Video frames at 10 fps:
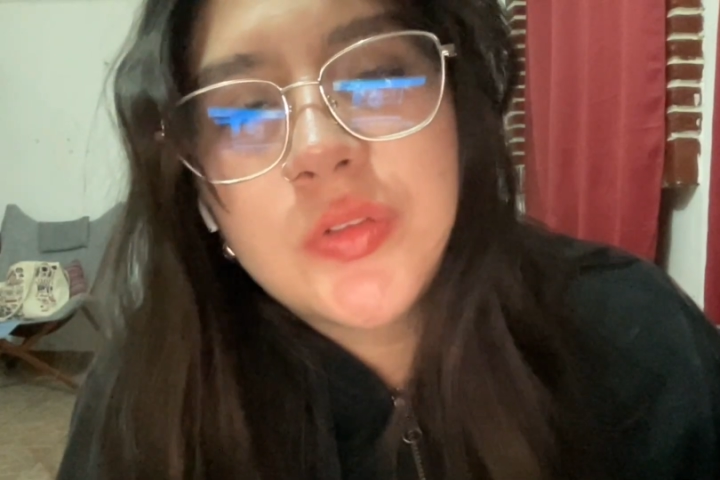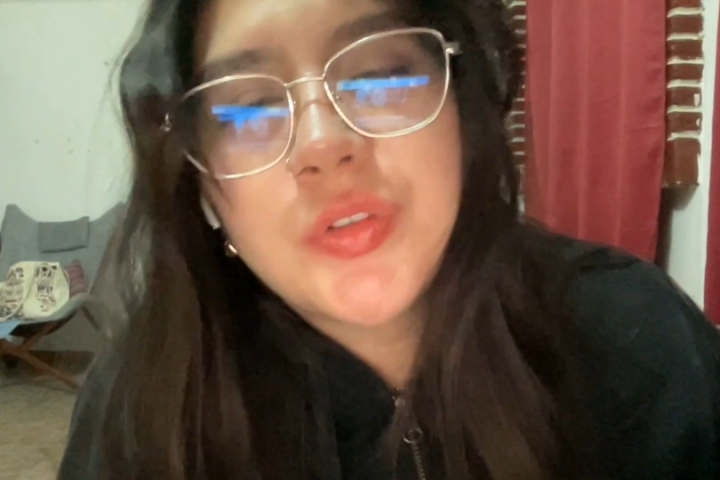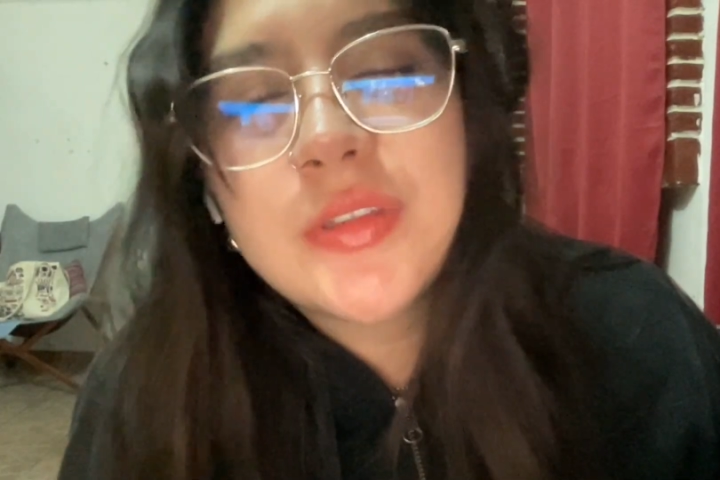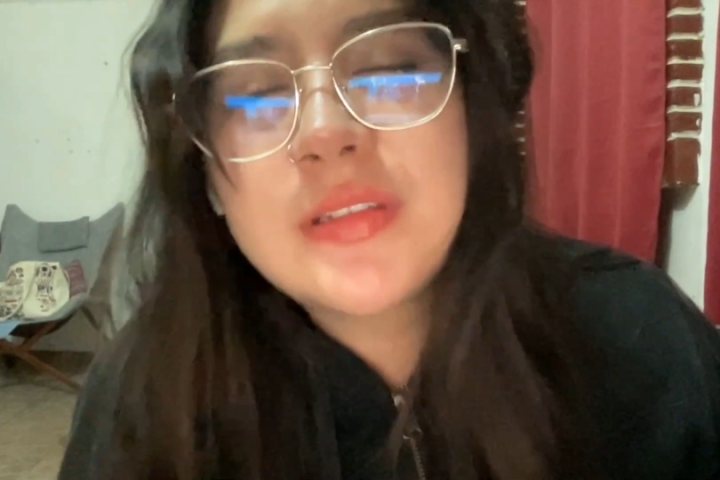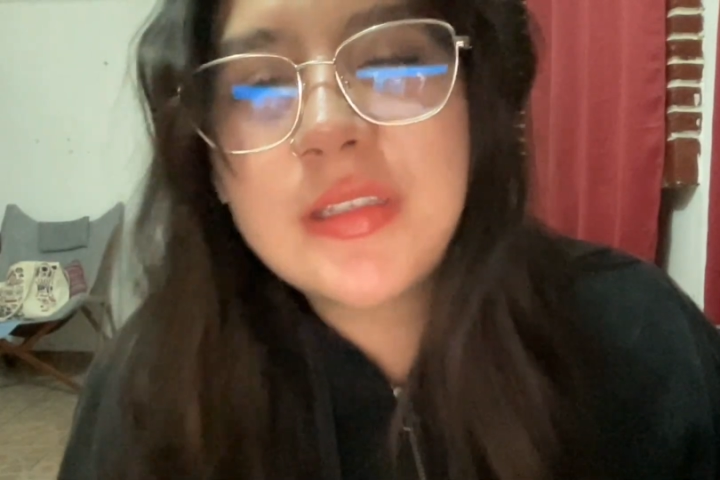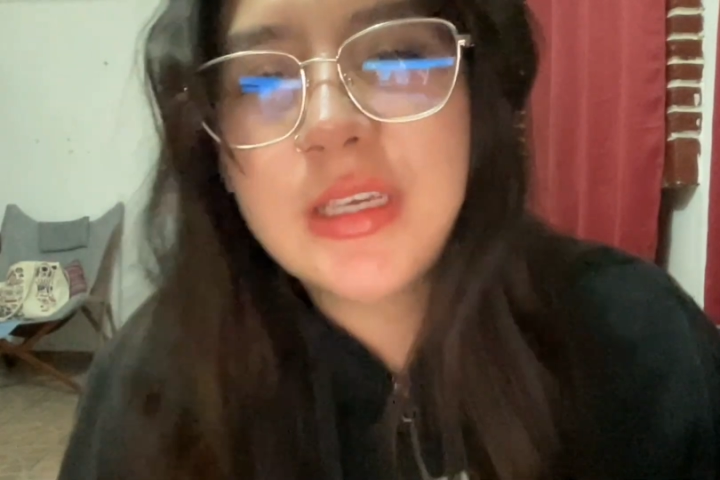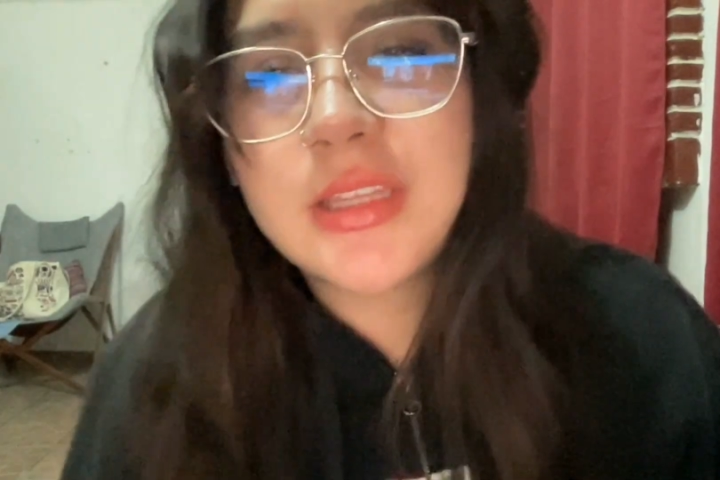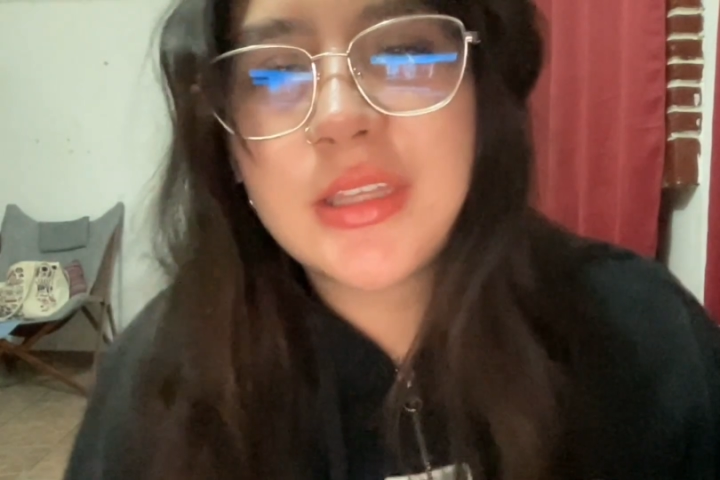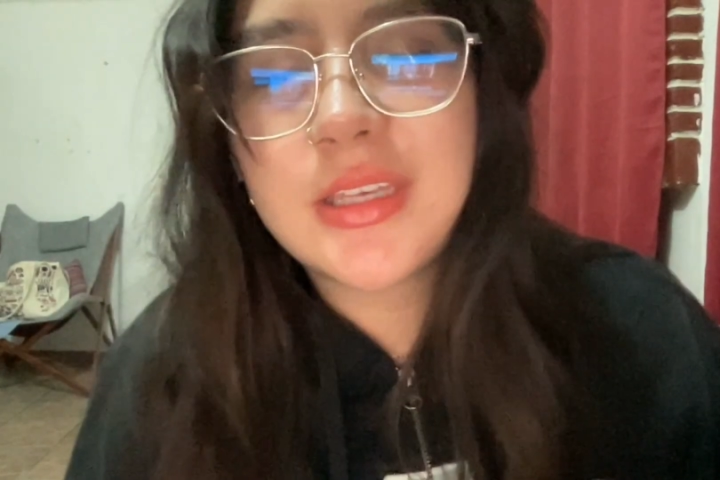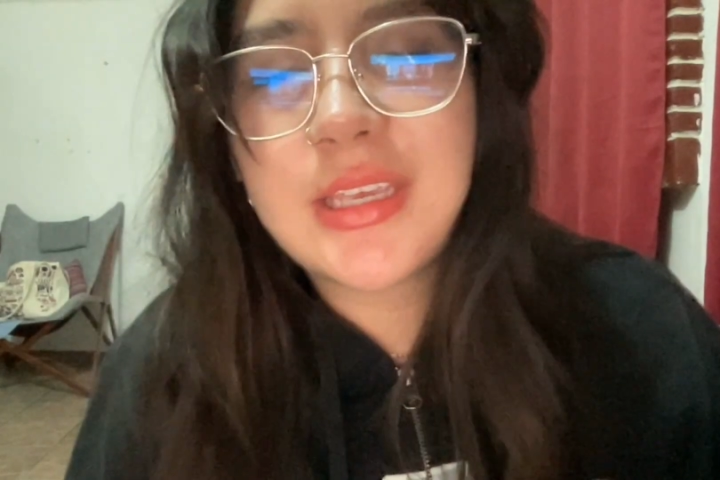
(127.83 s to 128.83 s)
students say,
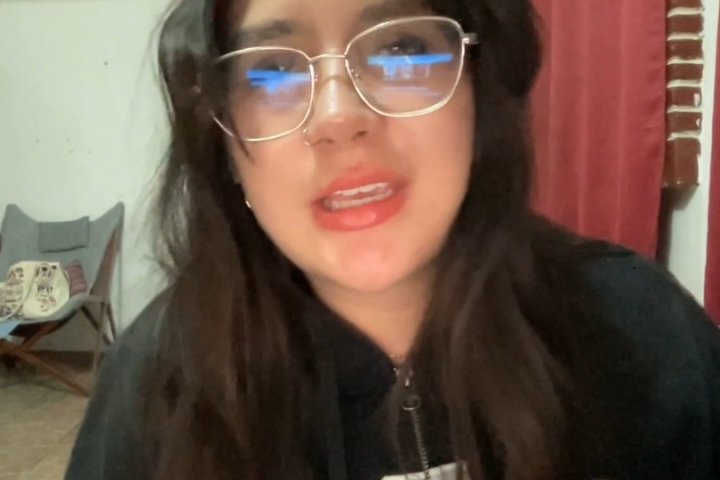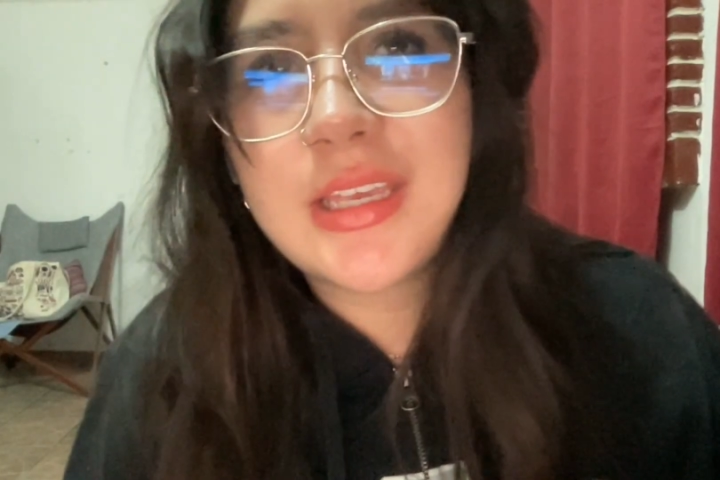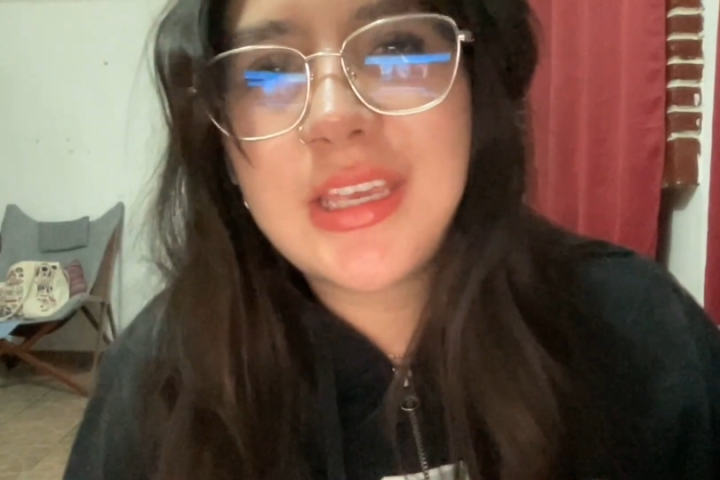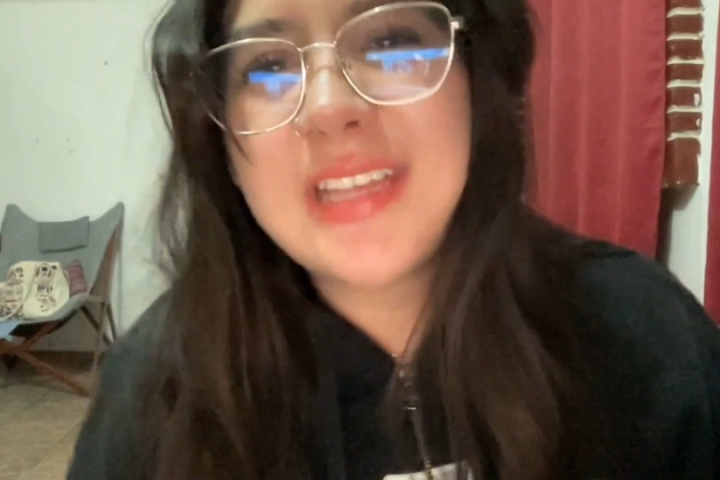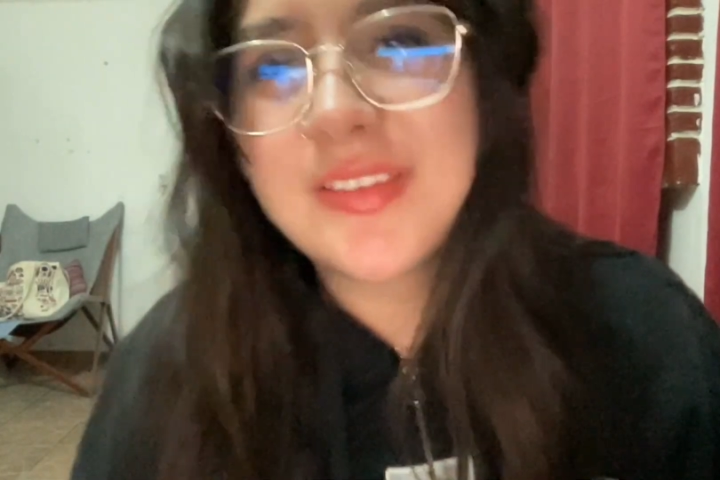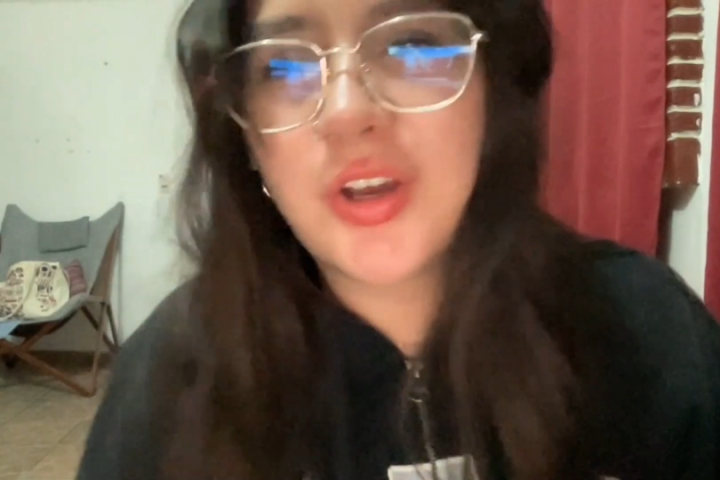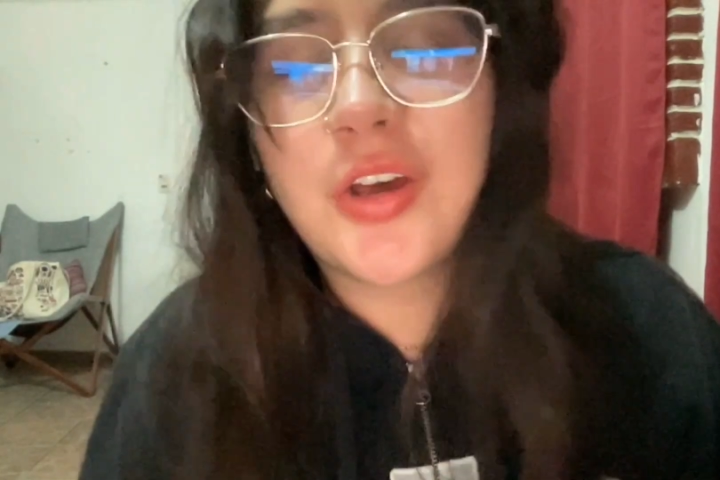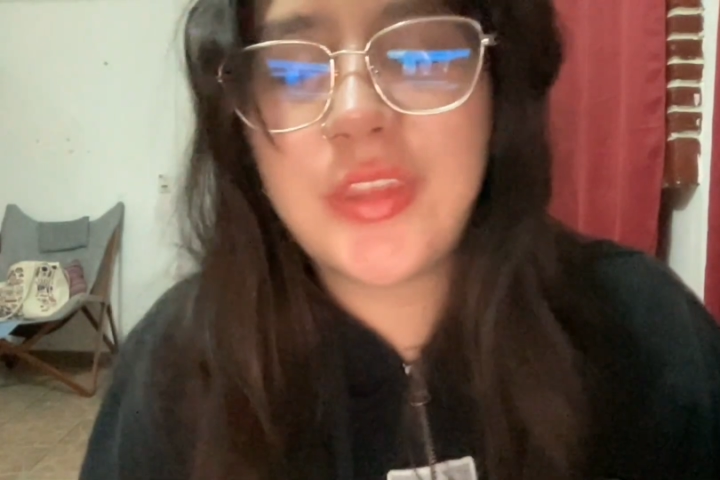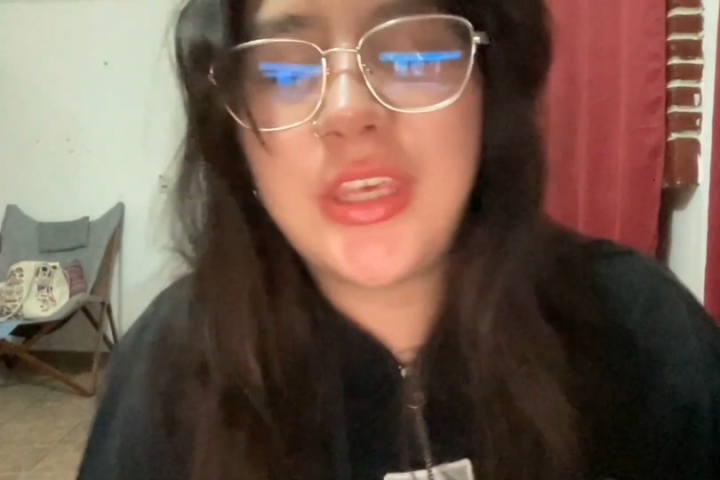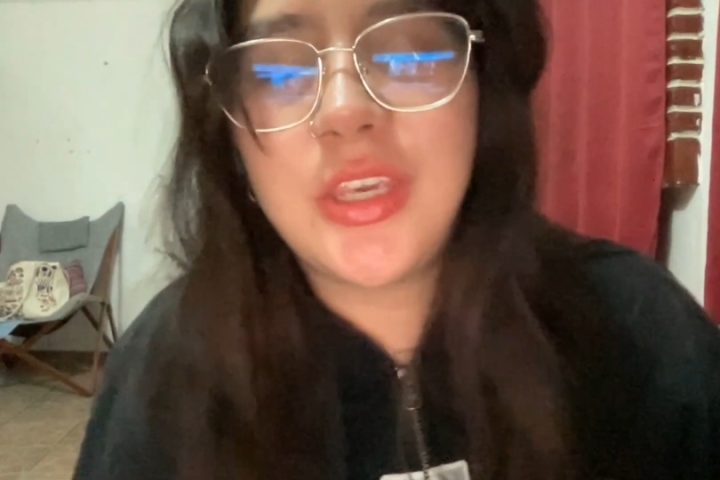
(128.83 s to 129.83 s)
"It's
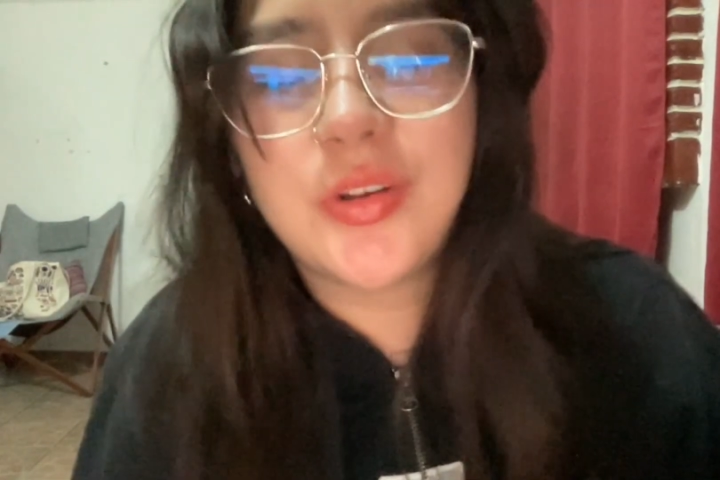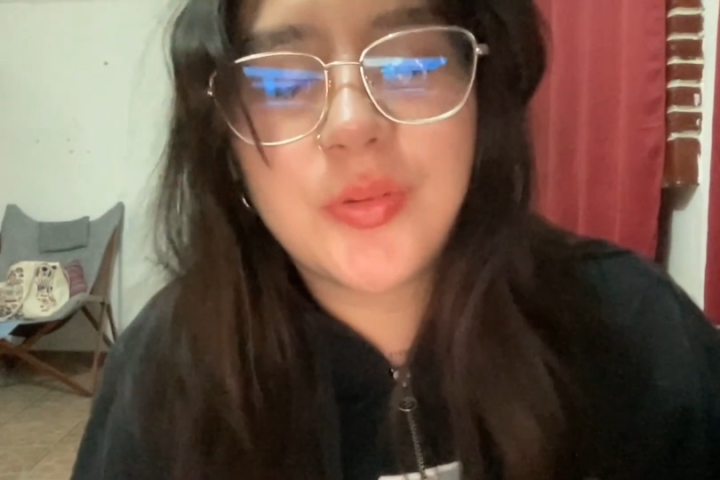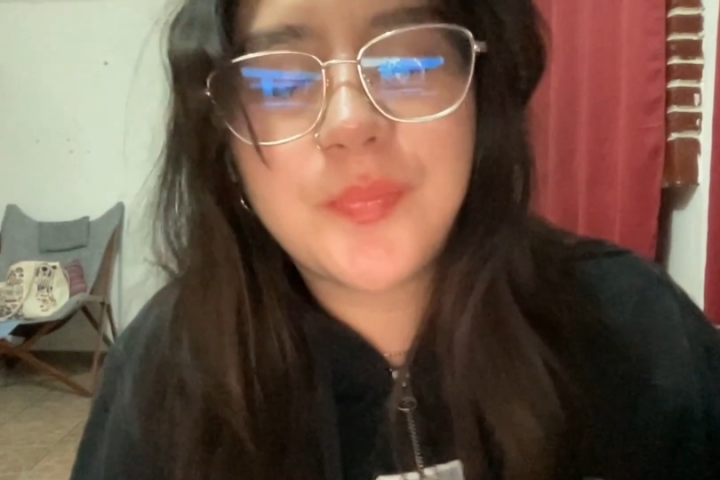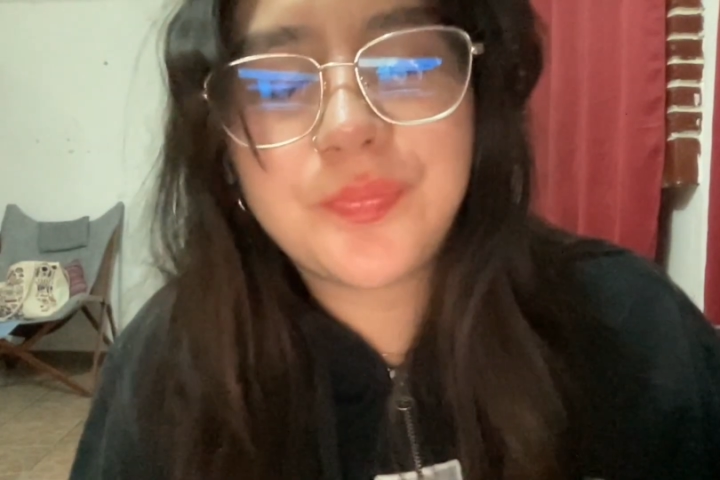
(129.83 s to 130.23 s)
hot in here,"